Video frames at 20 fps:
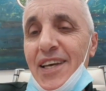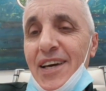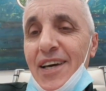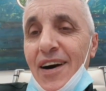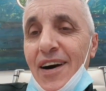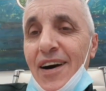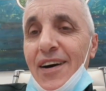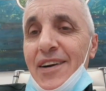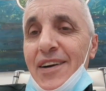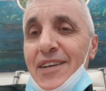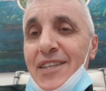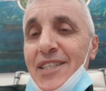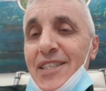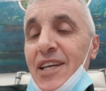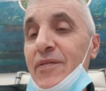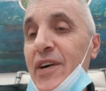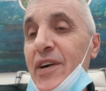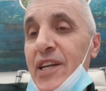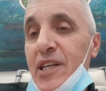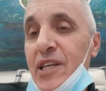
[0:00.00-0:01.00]
are
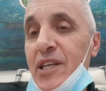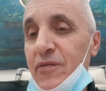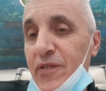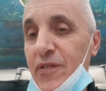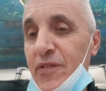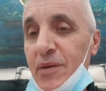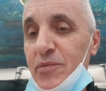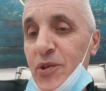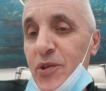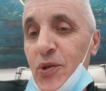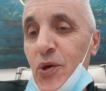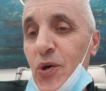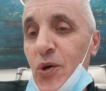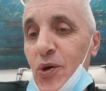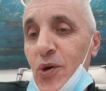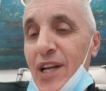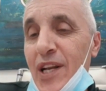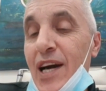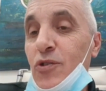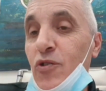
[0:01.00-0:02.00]
suffering from,
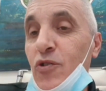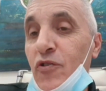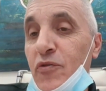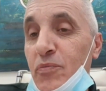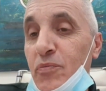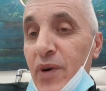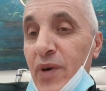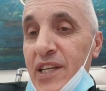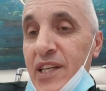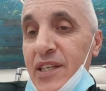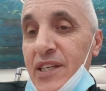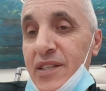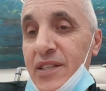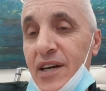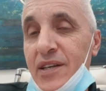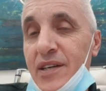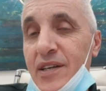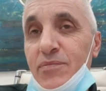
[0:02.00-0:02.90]
lack of money.